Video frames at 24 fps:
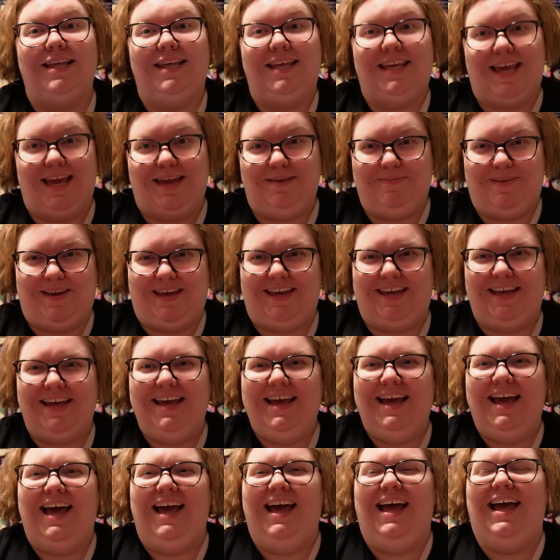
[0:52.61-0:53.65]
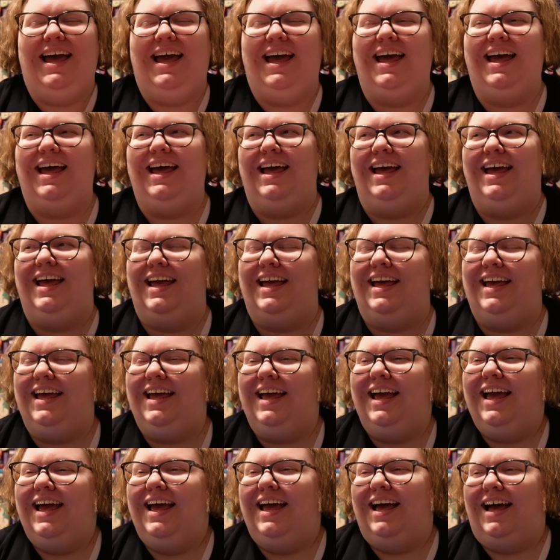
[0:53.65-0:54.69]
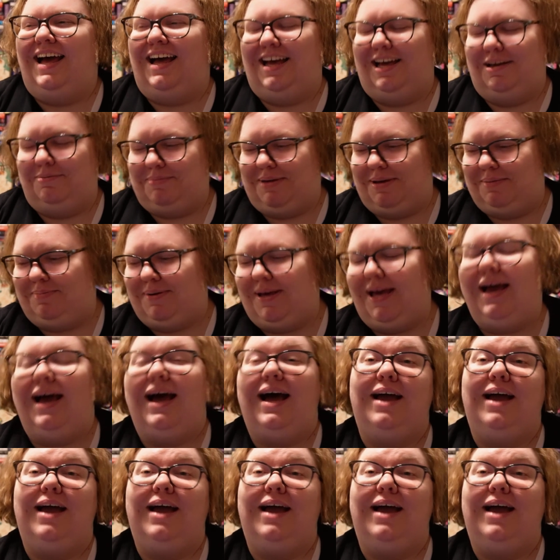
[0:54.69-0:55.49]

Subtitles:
Yay, B. but